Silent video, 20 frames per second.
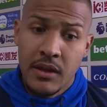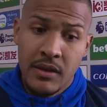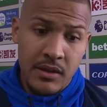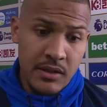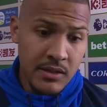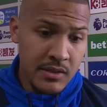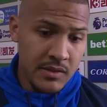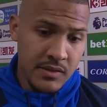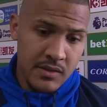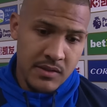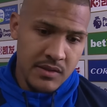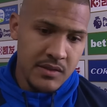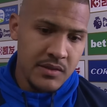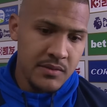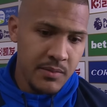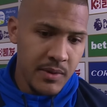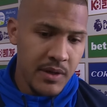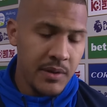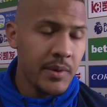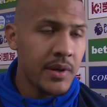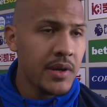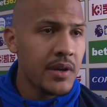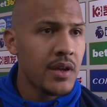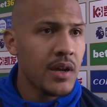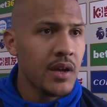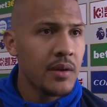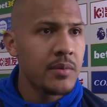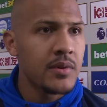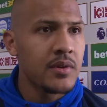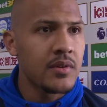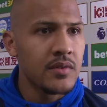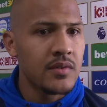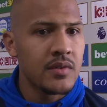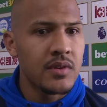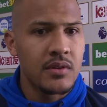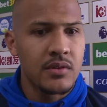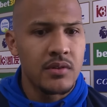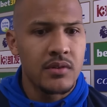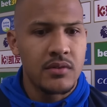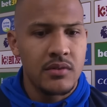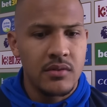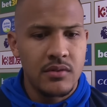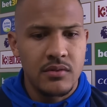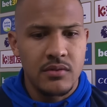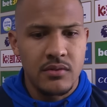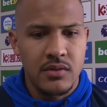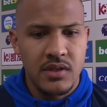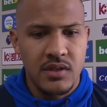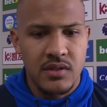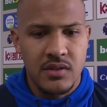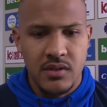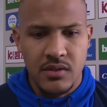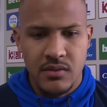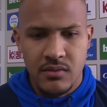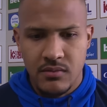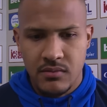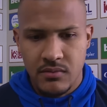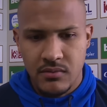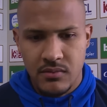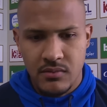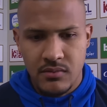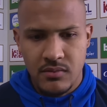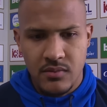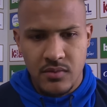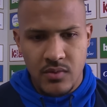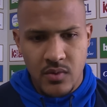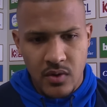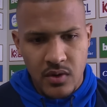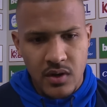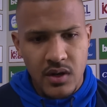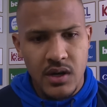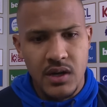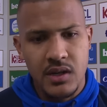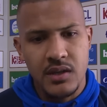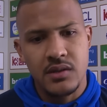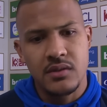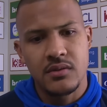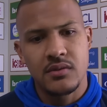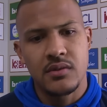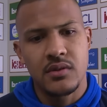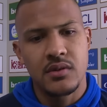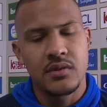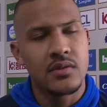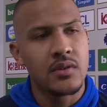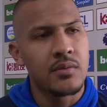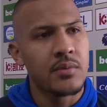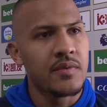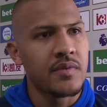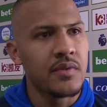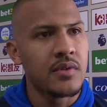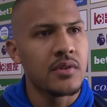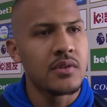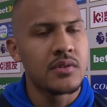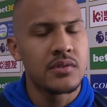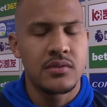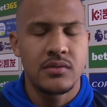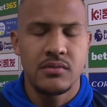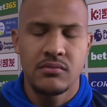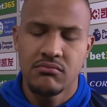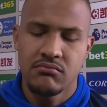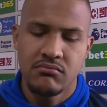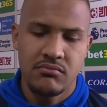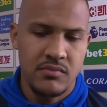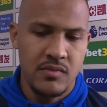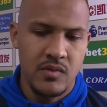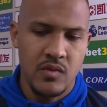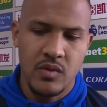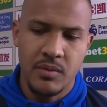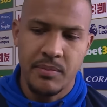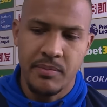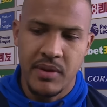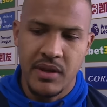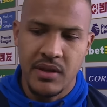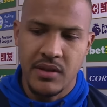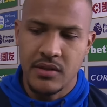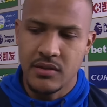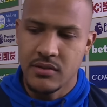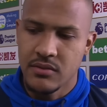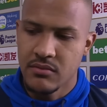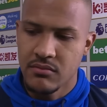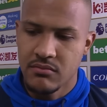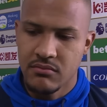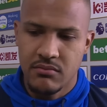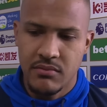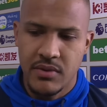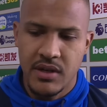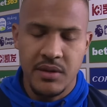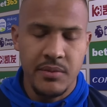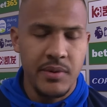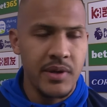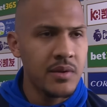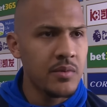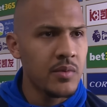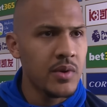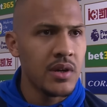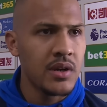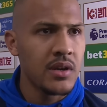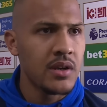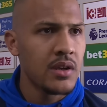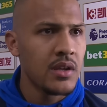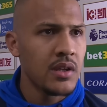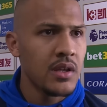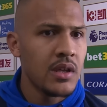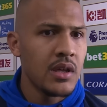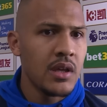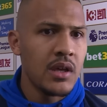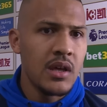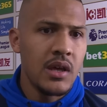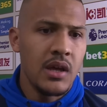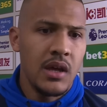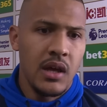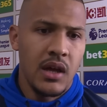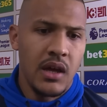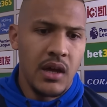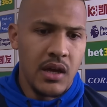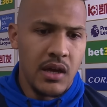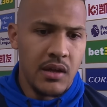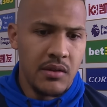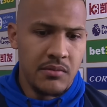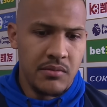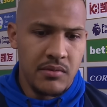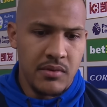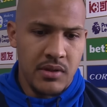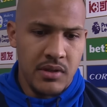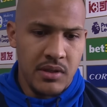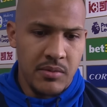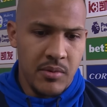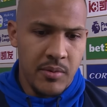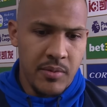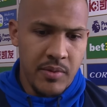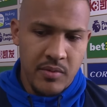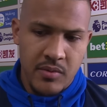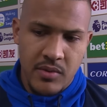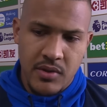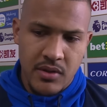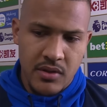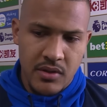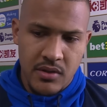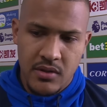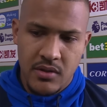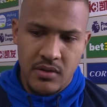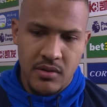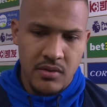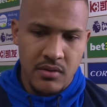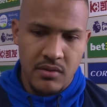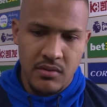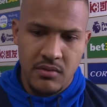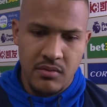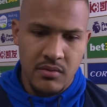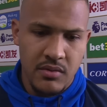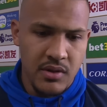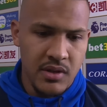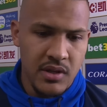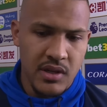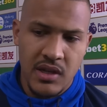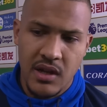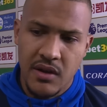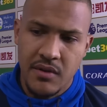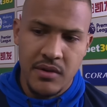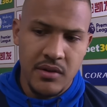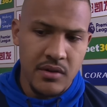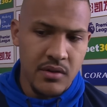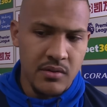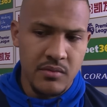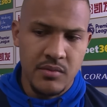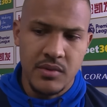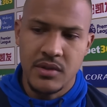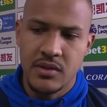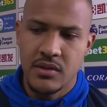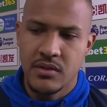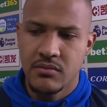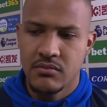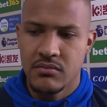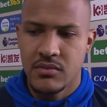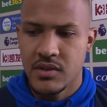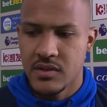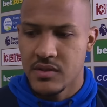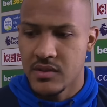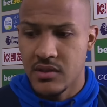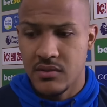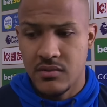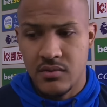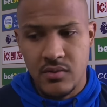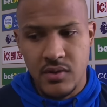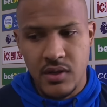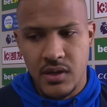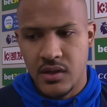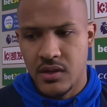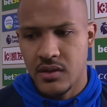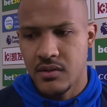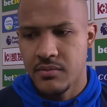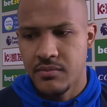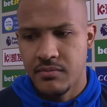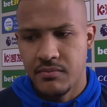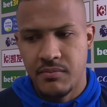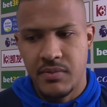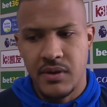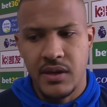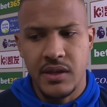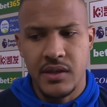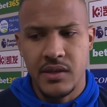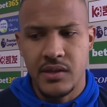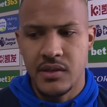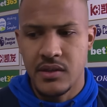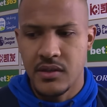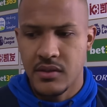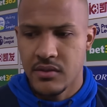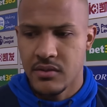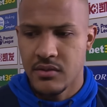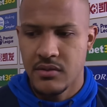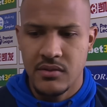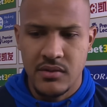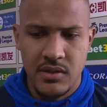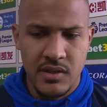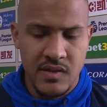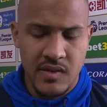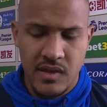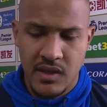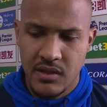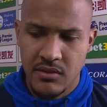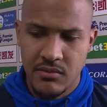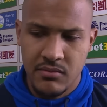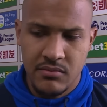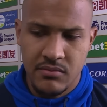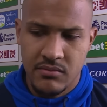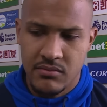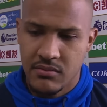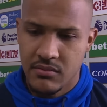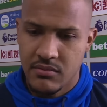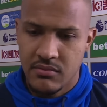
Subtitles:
It's very, very high because the team work hard. I told before, we played very, very well. And at the moment we need to carry on, we need to stick together, play the same